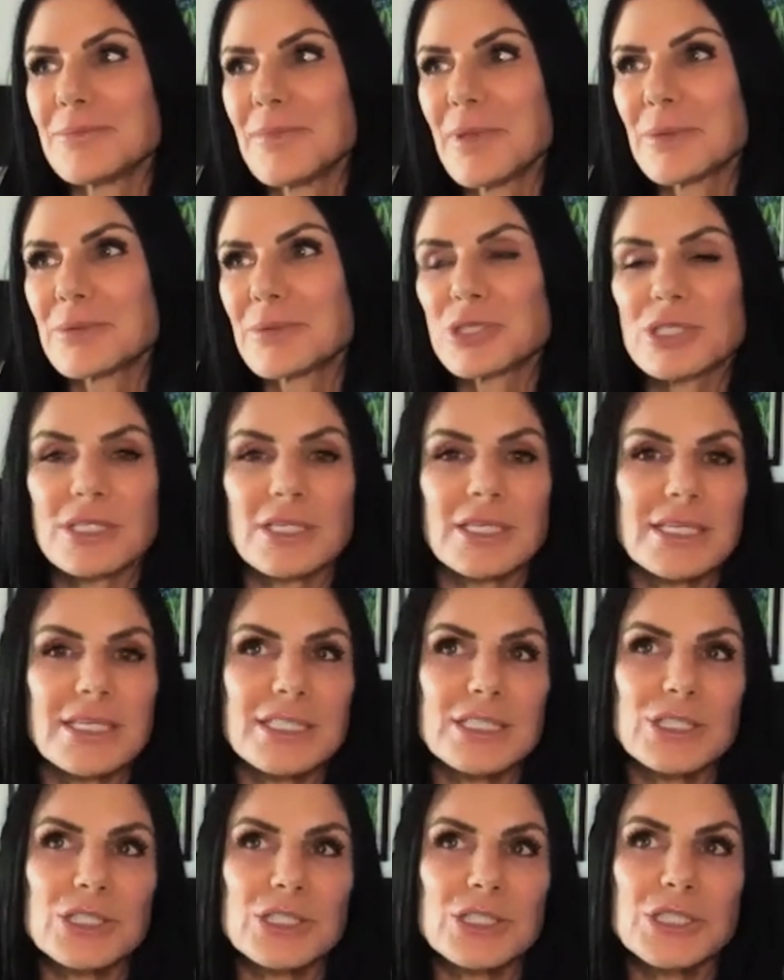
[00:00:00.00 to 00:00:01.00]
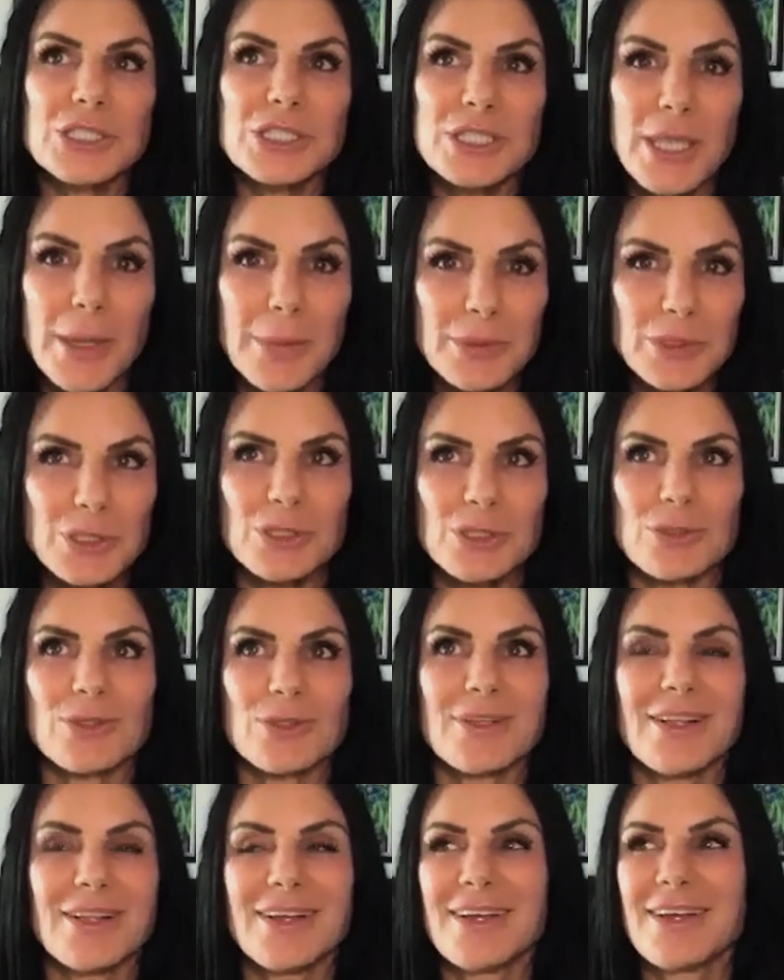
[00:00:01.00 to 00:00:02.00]
It was just an
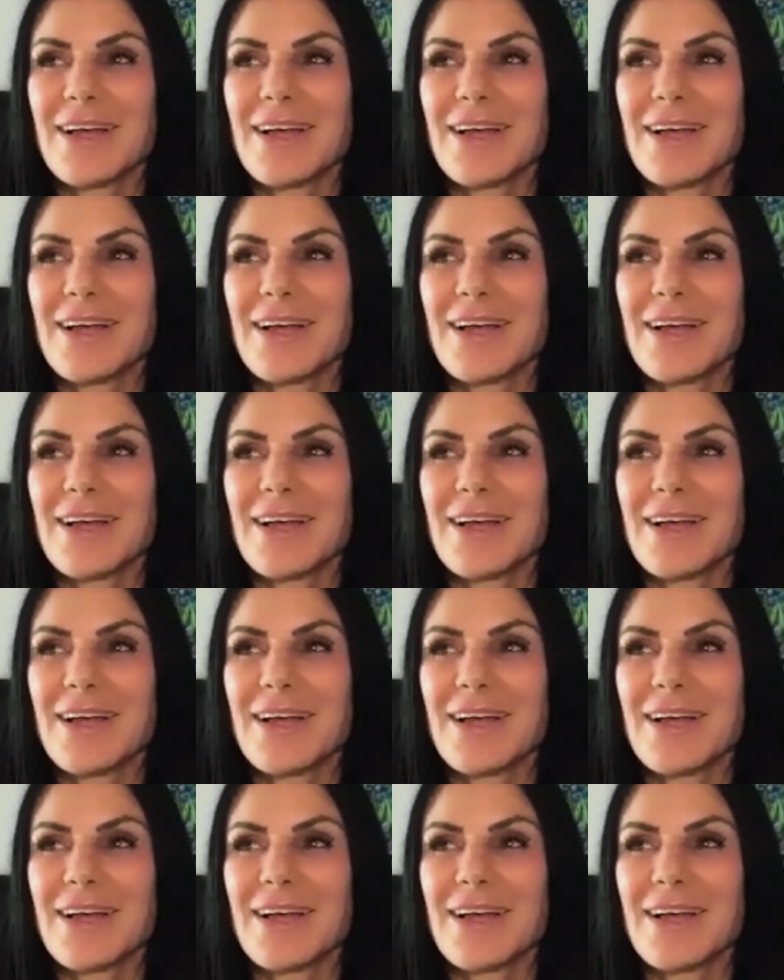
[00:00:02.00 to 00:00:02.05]
exceptional,